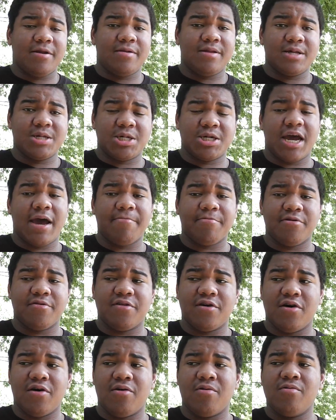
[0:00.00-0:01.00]
in this chapter,
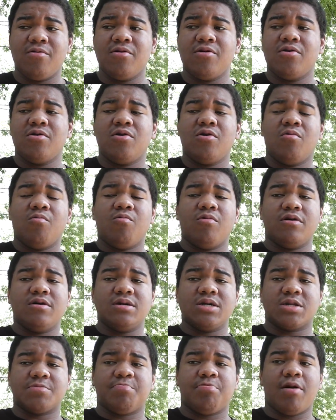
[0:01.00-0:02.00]
though,
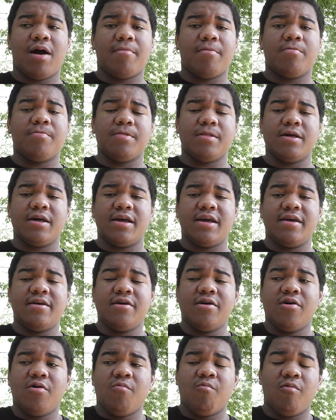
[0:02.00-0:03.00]
was probably
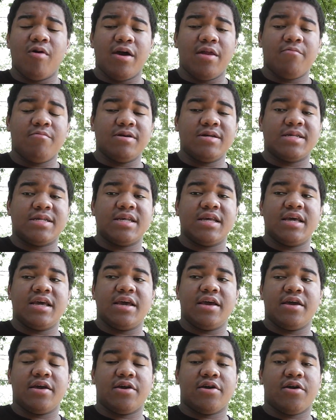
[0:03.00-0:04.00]
when we
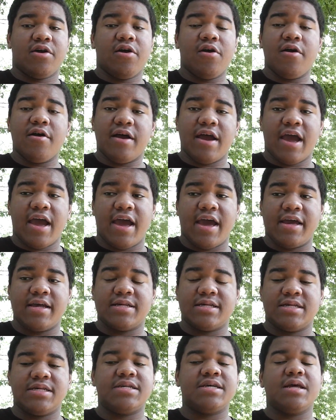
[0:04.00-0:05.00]
see Kurage
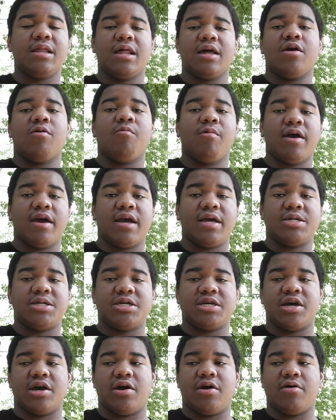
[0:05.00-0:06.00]
sealing away
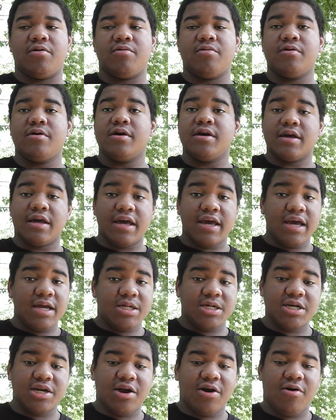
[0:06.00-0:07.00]
Ichigo.
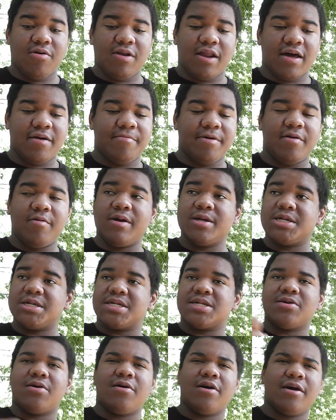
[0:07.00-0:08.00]
Ichigo, like, I mean, we
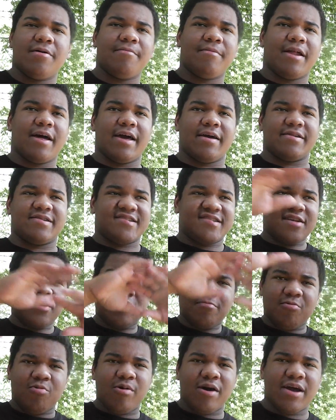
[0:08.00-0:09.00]
just saw him, like, seal
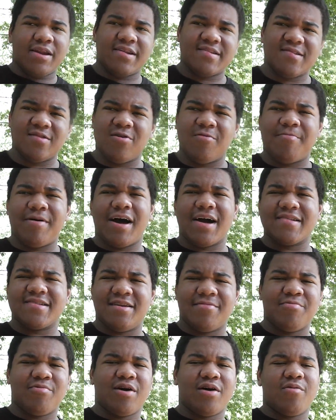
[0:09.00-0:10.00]
him away in this little box,
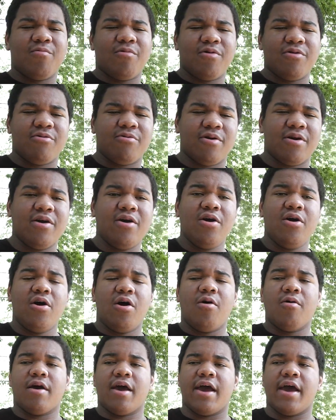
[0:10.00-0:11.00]
and I'm kind of wondering,
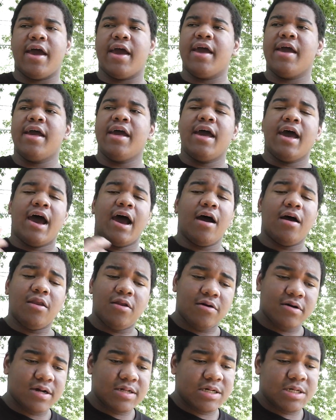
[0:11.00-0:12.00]
okay, how
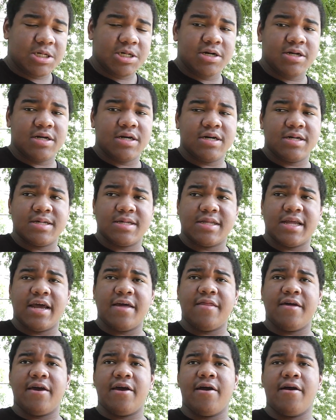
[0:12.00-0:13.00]
long is Ichigo going to stay
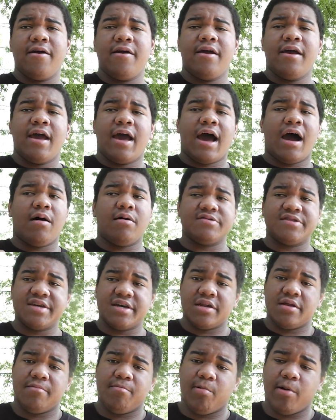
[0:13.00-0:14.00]
there? How is he
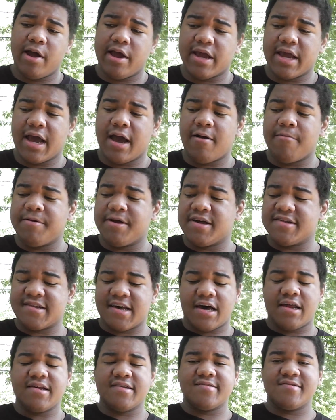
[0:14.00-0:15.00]
going to break out? Because
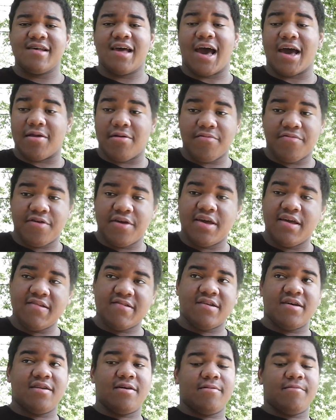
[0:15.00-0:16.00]
honestly, I don't think he's
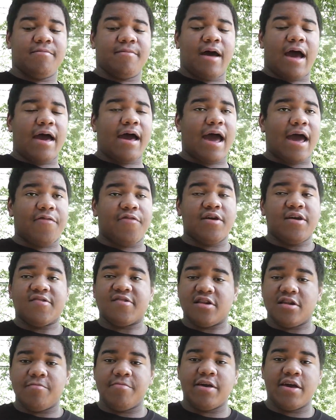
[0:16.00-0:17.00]
going to, I think he's
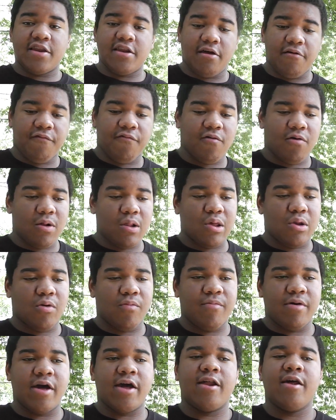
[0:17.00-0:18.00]
going to be in there for a little
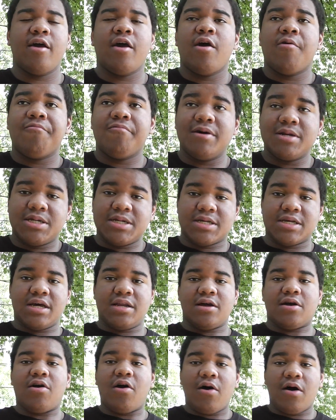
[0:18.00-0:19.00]
bit, which is going
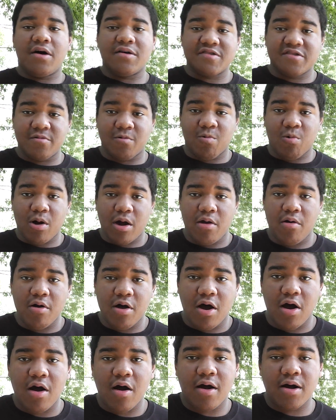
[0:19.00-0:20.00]
to cause the Royal
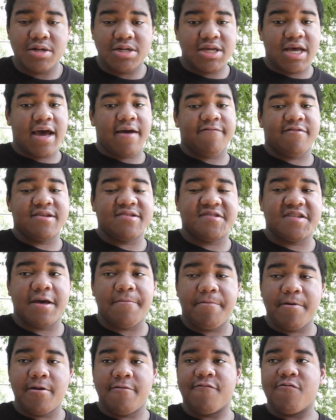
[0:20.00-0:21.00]
Guard to have to
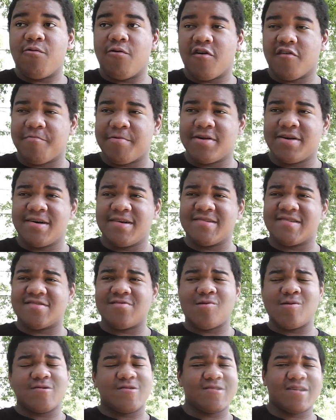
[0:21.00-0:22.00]
step in, of course, because
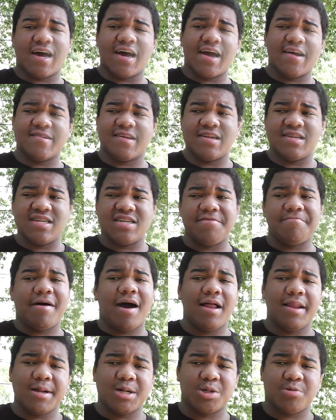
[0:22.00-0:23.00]
Soul Society is getting
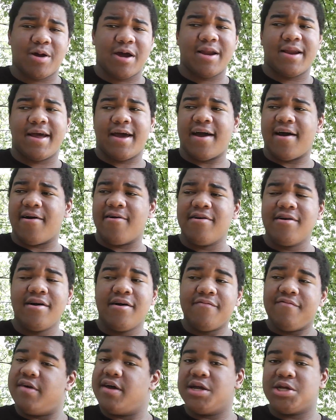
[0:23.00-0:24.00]
demolished right now.
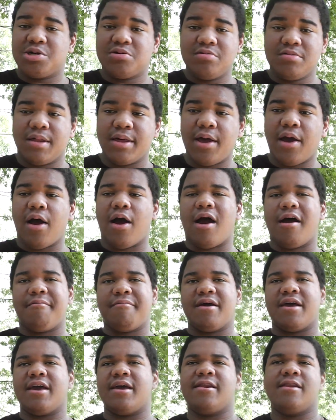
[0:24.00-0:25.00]
They truly are. I
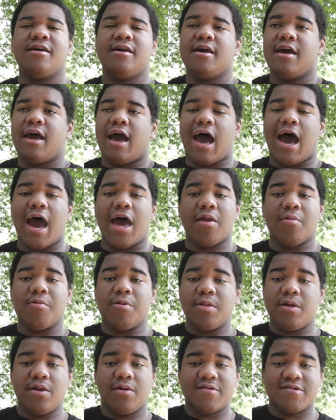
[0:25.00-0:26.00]
mean, I
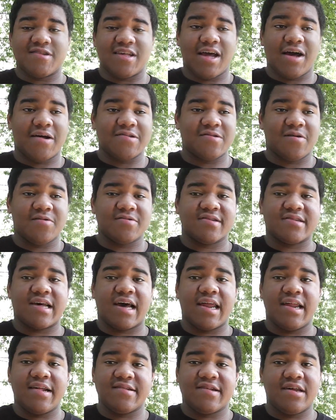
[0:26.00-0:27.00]
really don't see how Soul
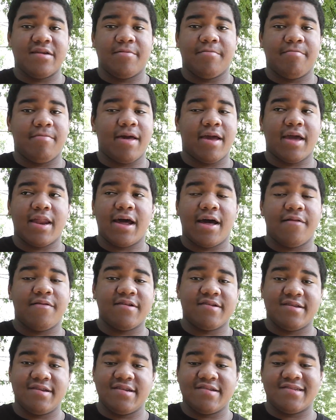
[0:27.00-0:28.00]
Society is going to make it out
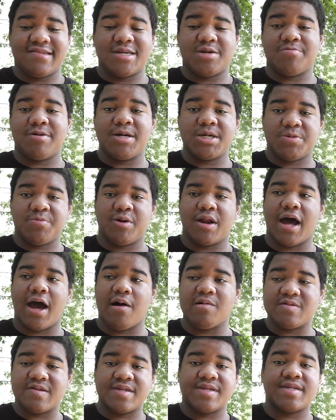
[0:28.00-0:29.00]
of this situation
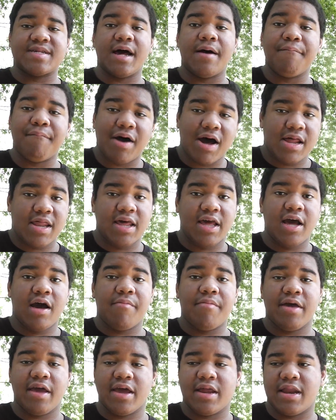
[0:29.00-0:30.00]
without somebody
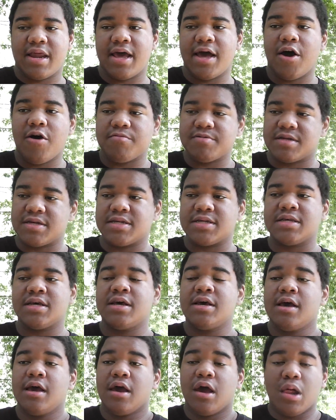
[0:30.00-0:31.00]
coming in to help, since
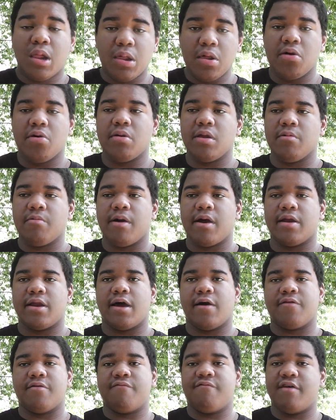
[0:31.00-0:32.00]
clearly right
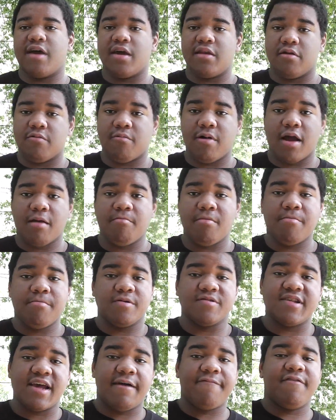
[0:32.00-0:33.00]
now the Vandenreich
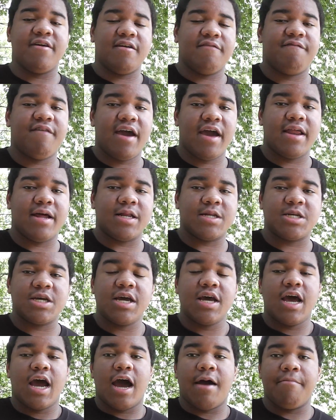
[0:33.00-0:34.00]
members have the advantage.
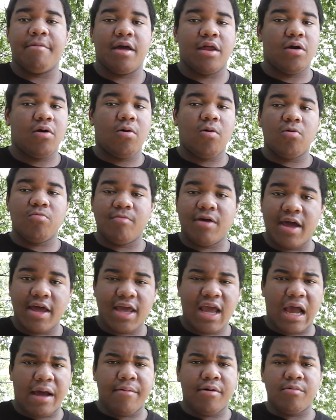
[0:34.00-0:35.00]
I mean, Old Man
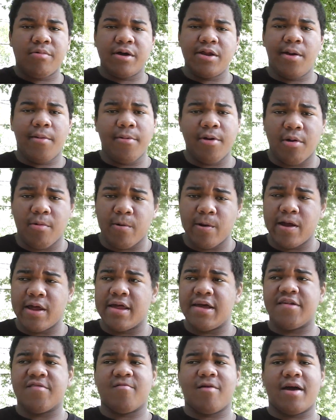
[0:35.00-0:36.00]
Yama, we don't know where
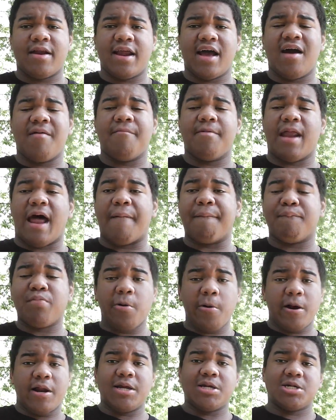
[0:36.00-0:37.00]
he is right now, but I'm
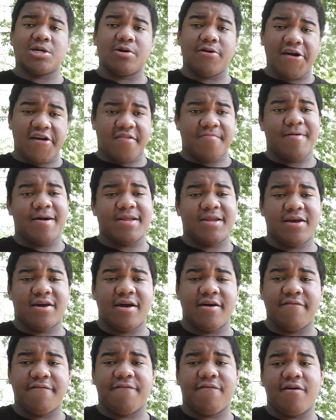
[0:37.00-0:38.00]
pretty sure he's about to
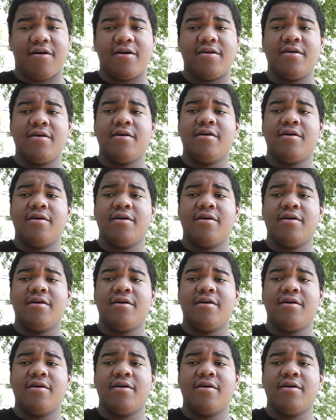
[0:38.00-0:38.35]
confront